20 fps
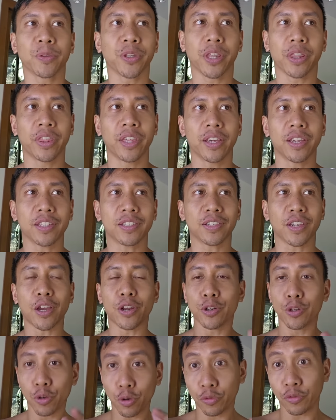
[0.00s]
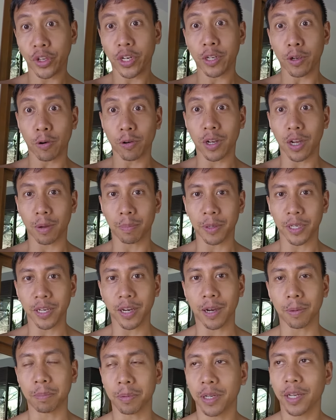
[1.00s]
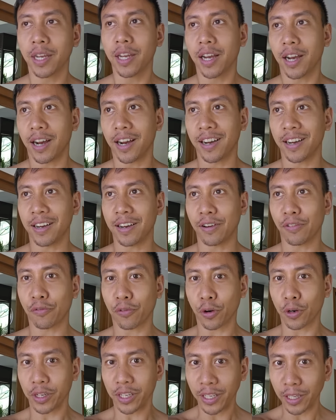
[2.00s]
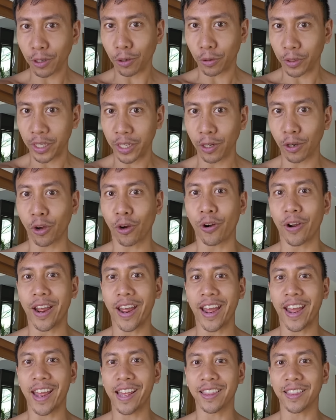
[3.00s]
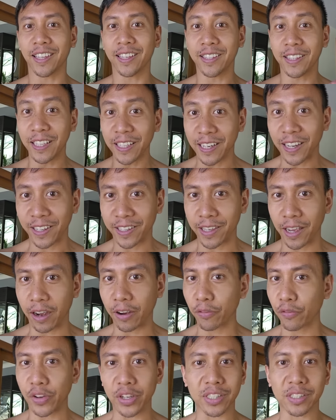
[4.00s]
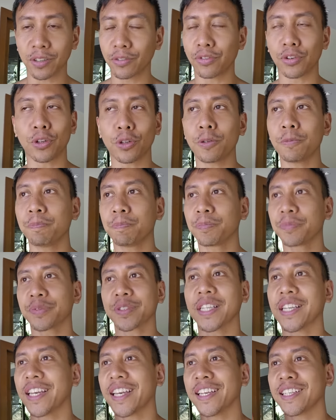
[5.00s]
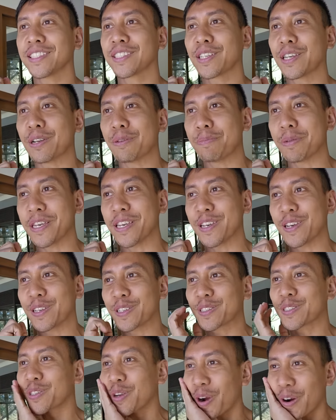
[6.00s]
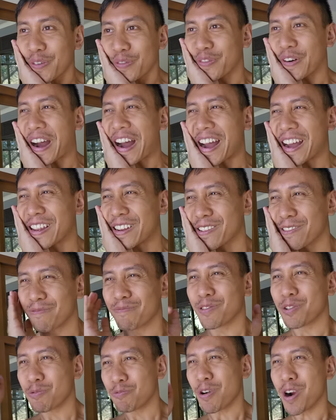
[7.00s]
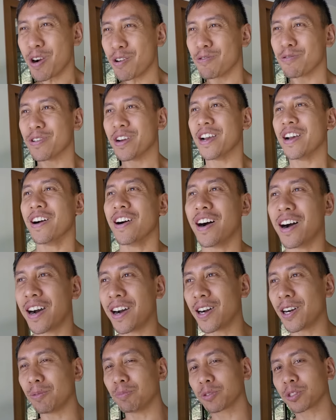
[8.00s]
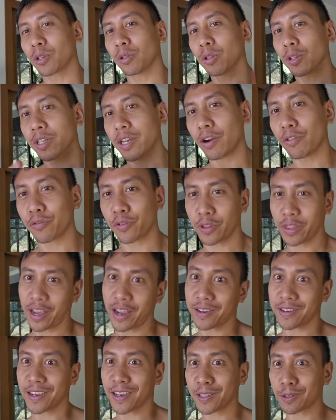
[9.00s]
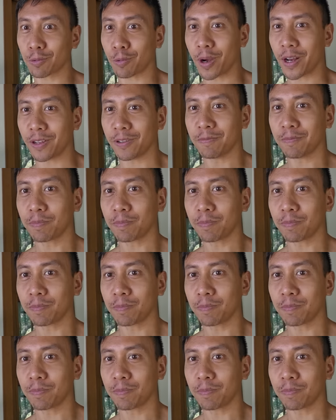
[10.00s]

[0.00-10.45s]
this new video coming up for ILOILO and the Dinagyang Festival is going to be so fun. Woo! So look out for that as well.